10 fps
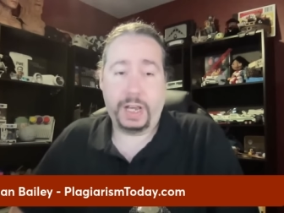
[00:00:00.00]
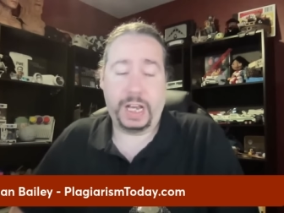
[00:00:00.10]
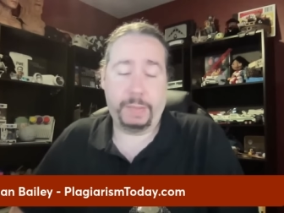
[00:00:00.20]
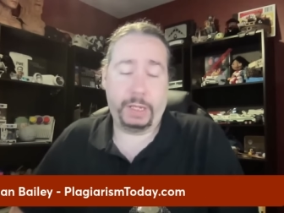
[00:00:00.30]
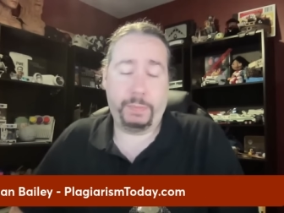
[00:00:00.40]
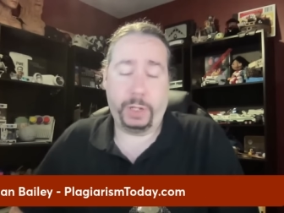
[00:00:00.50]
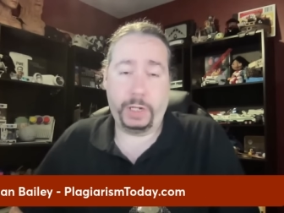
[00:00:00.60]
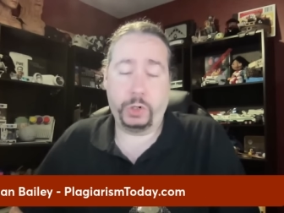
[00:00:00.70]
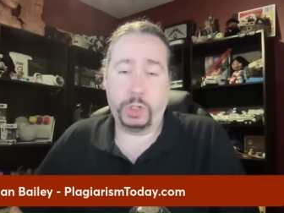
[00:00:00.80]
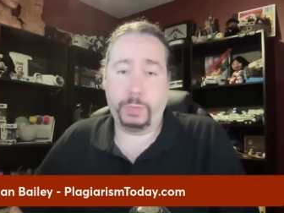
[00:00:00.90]
I'm a
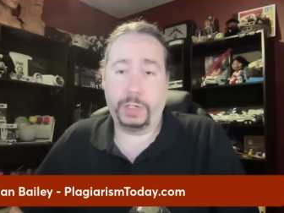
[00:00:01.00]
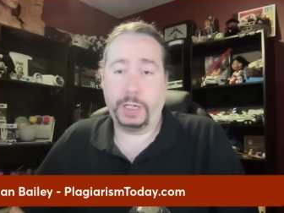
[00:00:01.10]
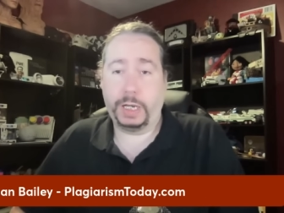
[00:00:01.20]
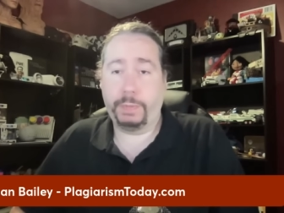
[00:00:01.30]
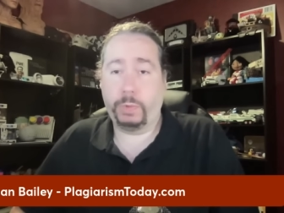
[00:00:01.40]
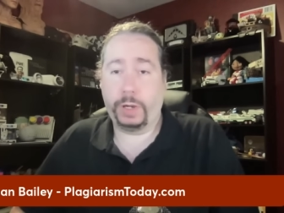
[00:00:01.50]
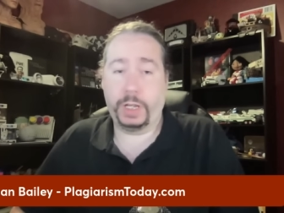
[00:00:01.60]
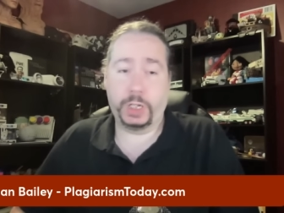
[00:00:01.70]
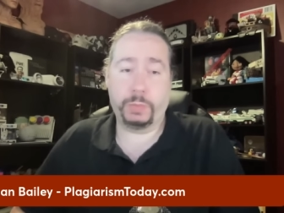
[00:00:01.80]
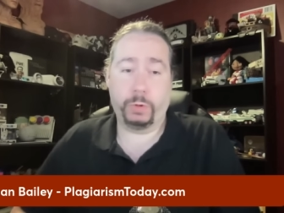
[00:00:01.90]
plagiarism and copyright
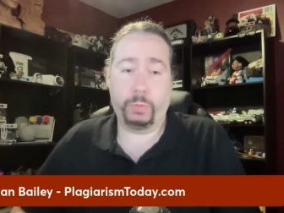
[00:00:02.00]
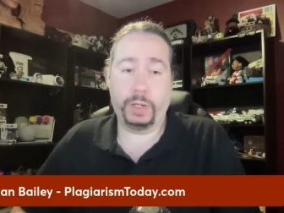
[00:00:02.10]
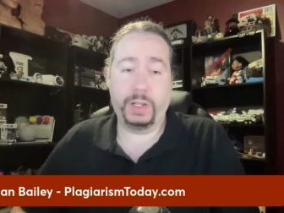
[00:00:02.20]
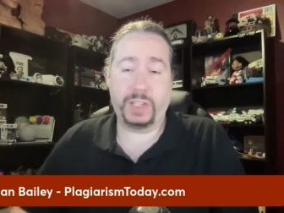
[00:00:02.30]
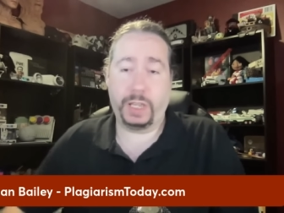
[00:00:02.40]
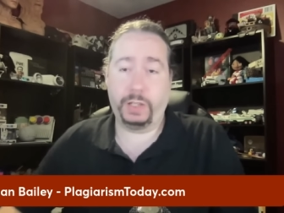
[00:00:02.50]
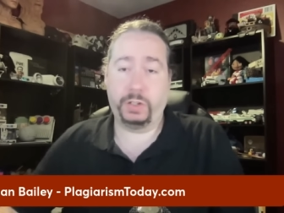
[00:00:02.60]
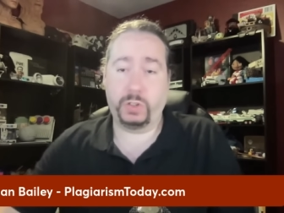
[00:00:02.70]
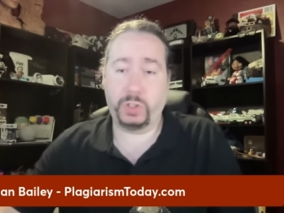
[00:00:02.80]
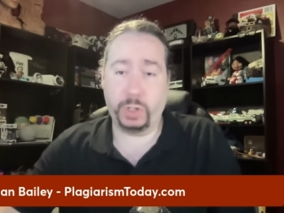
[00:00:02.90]
expert witness and
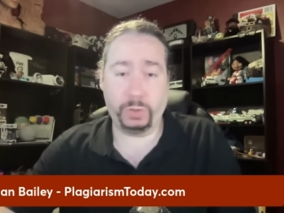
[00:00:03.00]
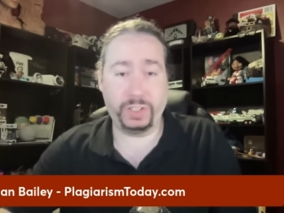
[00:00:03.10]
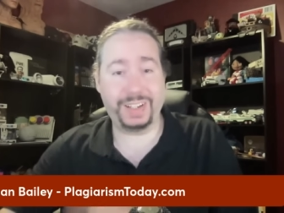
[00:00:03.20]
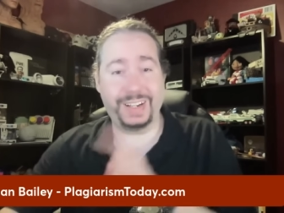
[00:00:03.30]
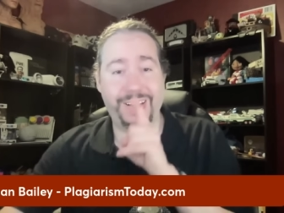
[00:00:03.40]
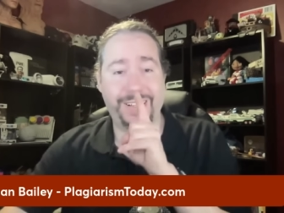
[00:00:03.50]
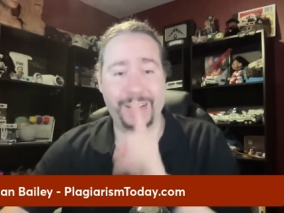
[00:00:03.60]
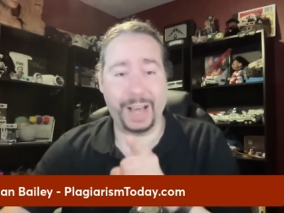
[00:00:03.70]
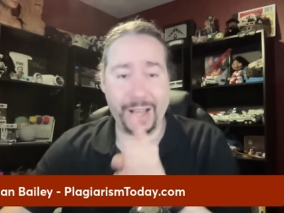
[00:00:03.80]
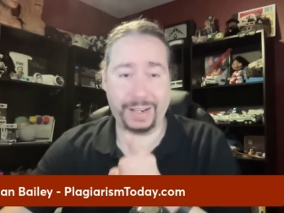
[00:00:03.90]
consultant,
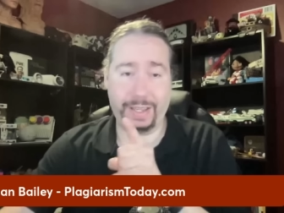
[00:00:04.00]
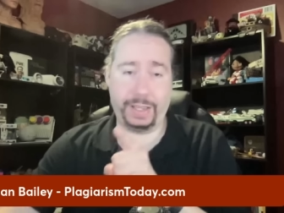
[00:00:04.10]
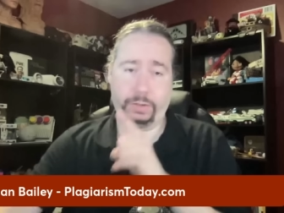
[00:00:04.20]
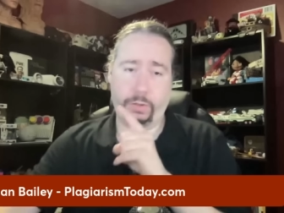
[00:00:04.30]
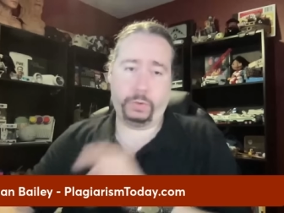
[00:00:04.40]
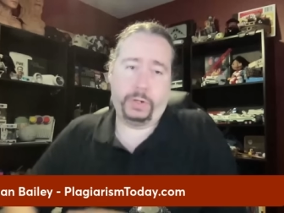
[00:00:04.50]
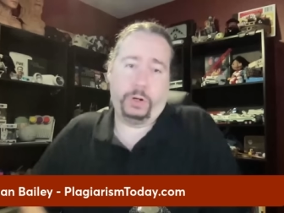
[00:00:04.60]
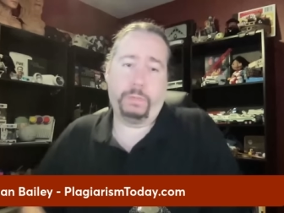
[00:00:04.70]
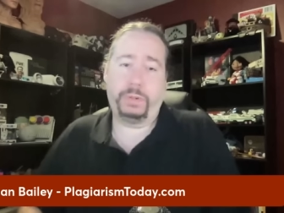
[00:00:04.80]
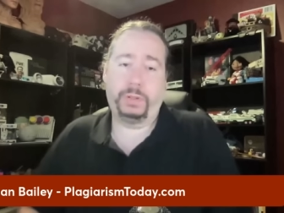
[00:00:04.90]
not a lawyer.